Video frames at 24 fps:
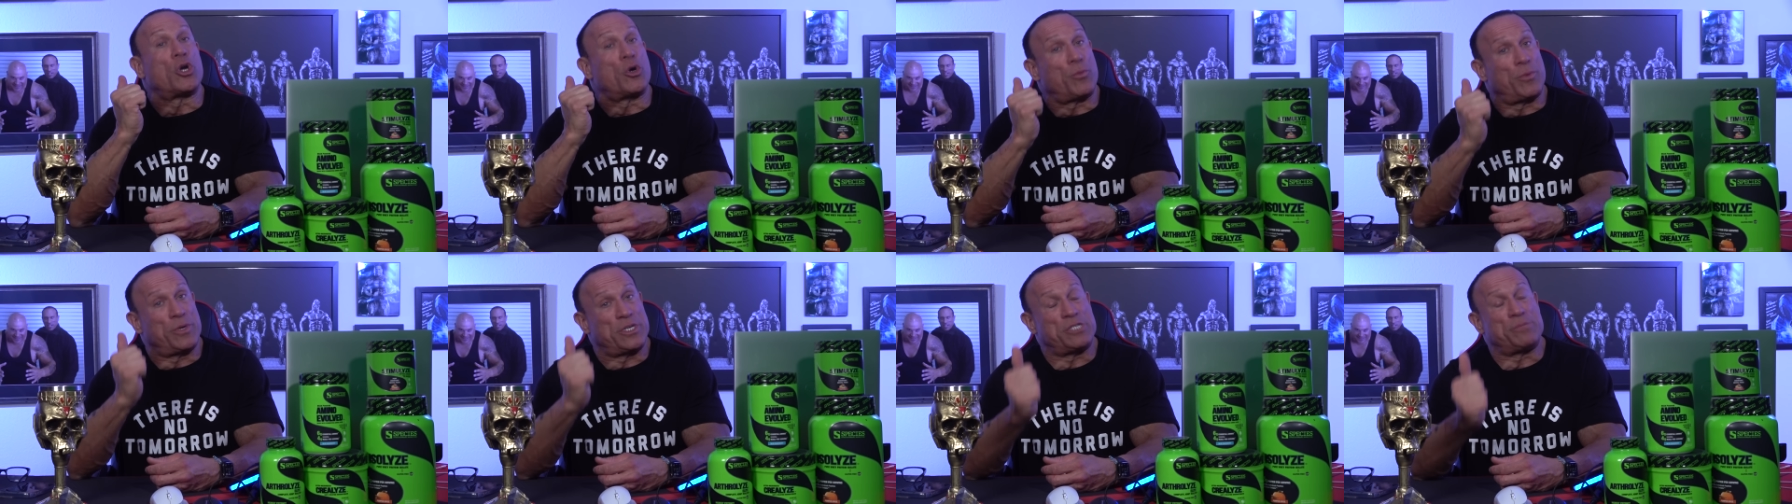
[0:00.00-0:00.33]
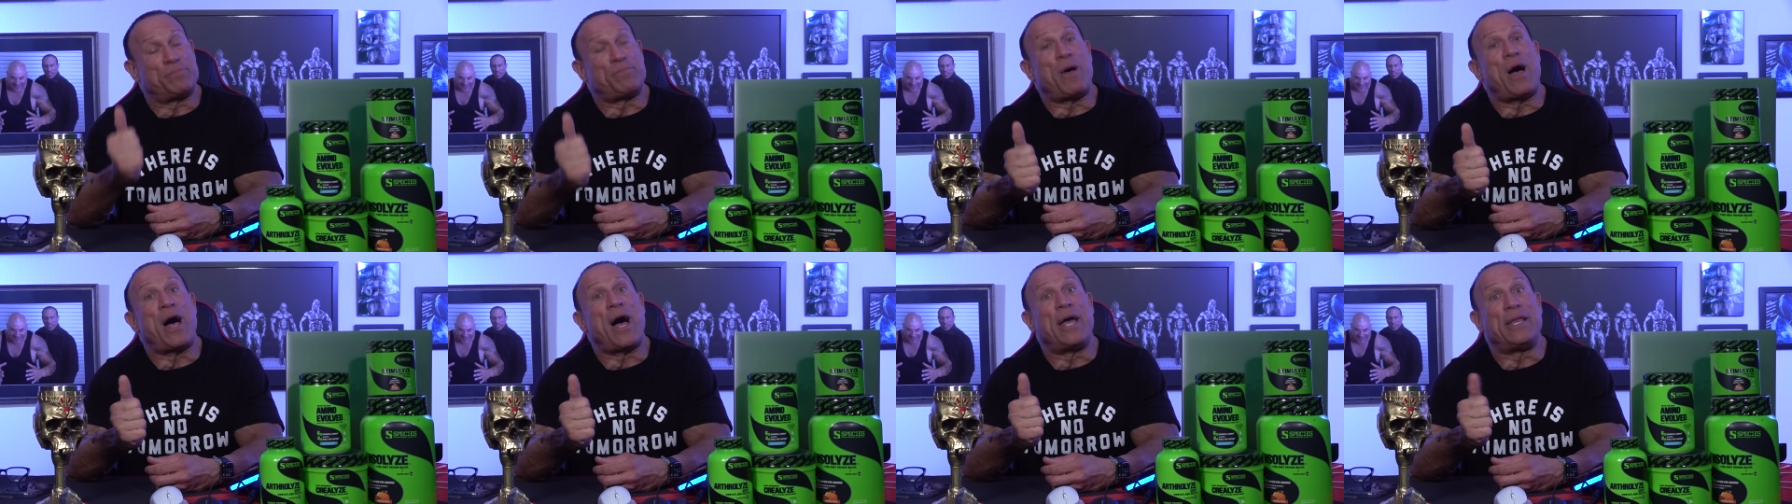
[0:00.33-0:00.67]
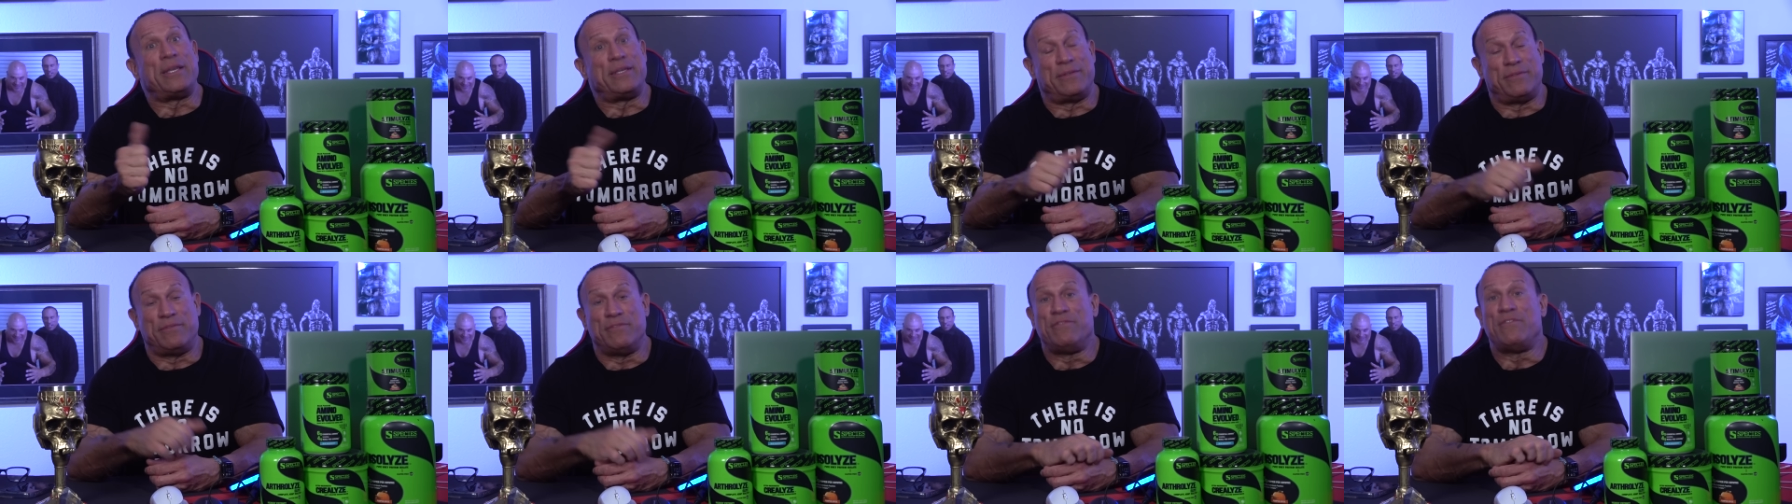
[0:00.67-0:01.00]
to
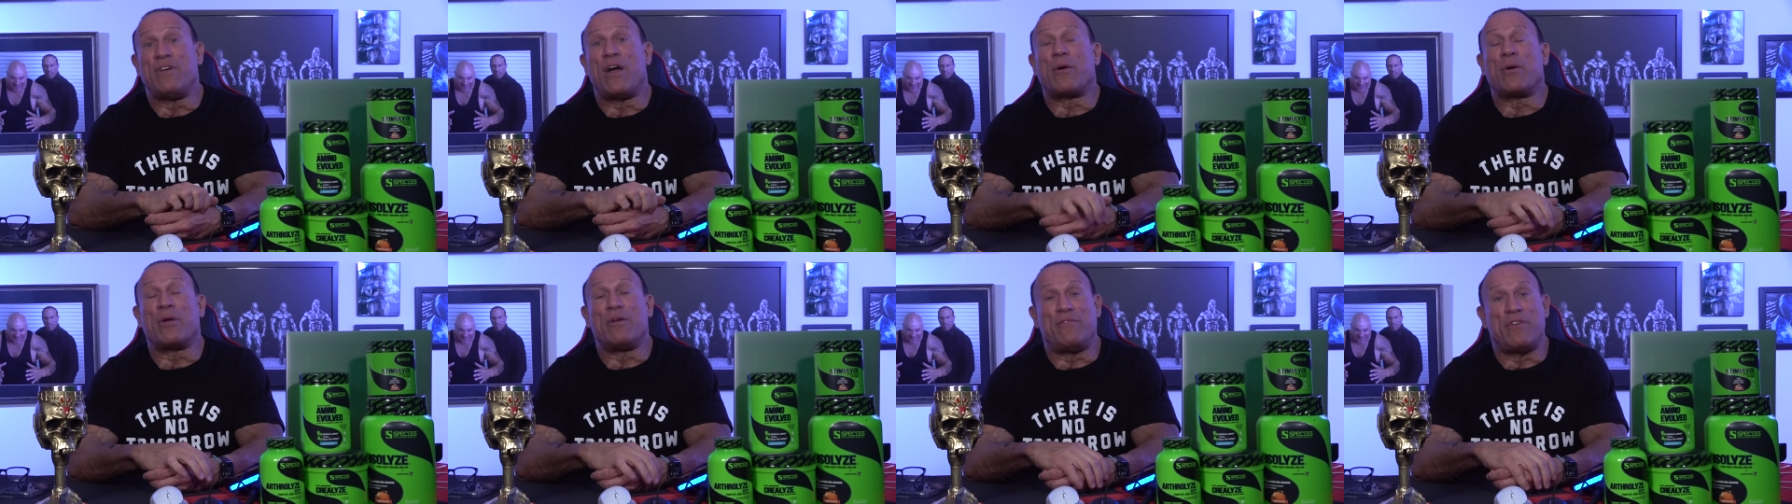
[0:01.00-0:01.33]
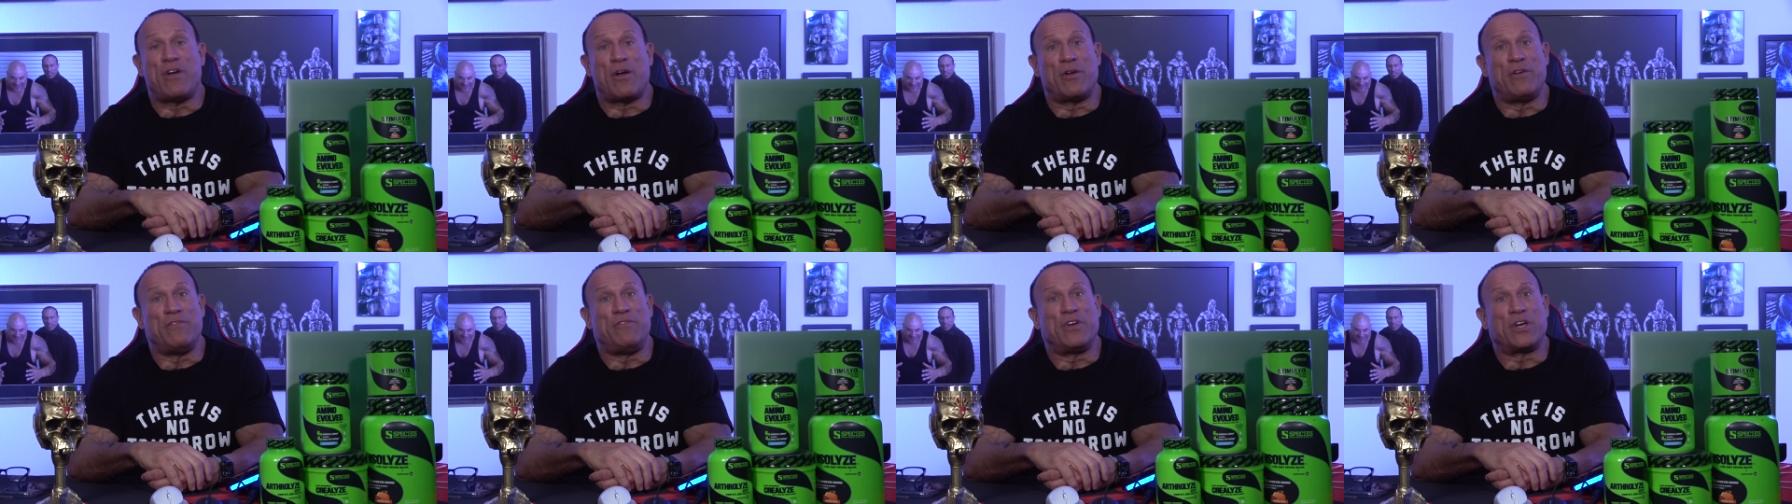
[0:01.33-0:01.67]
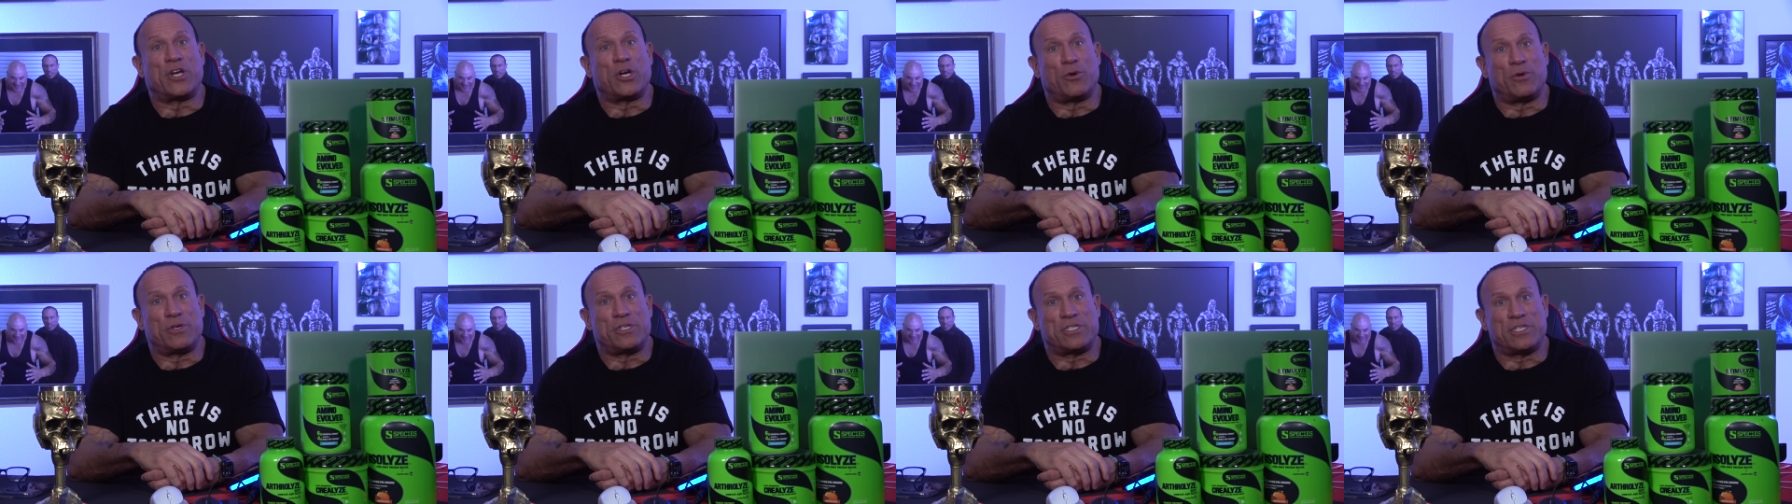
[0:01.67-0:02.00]
respond very, very
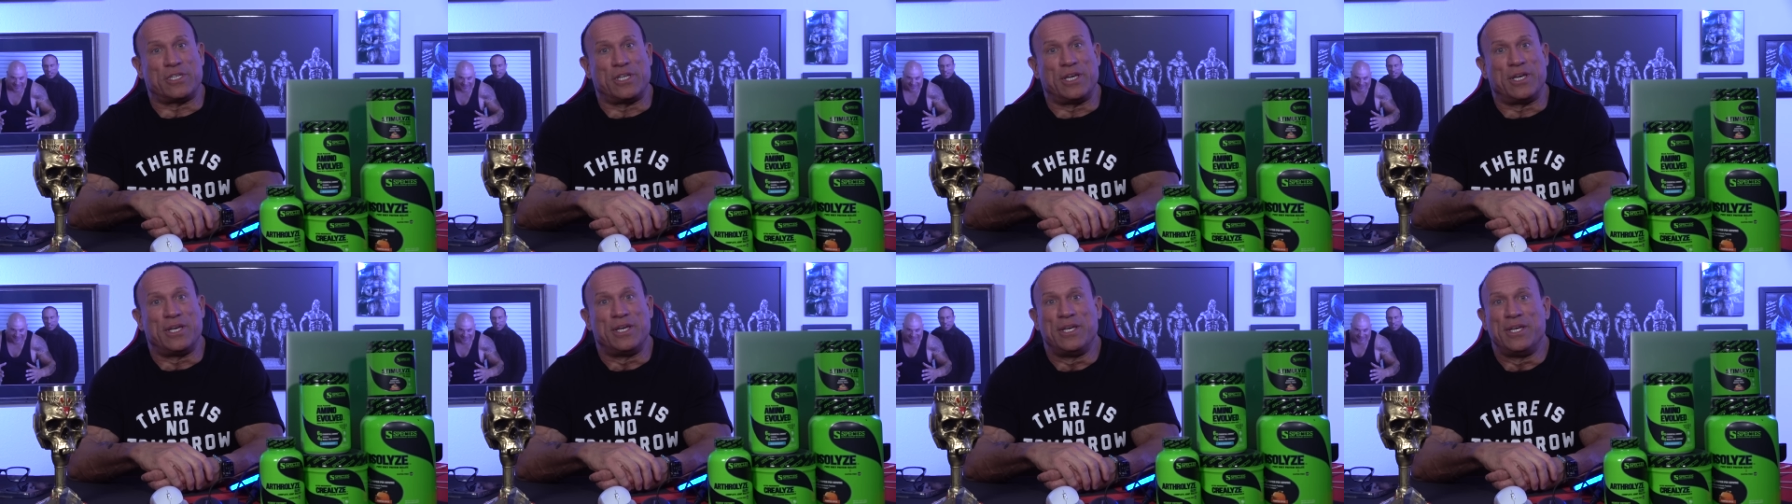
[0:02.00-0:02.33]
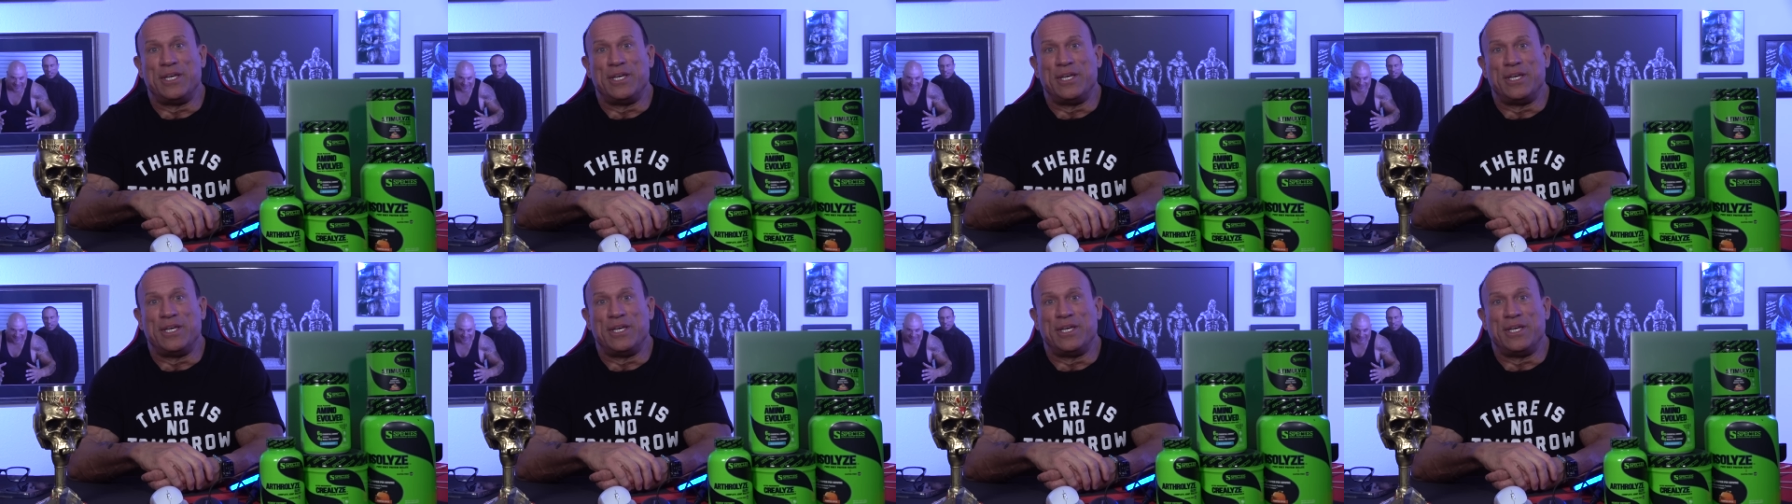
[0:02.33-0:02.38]
vigorously.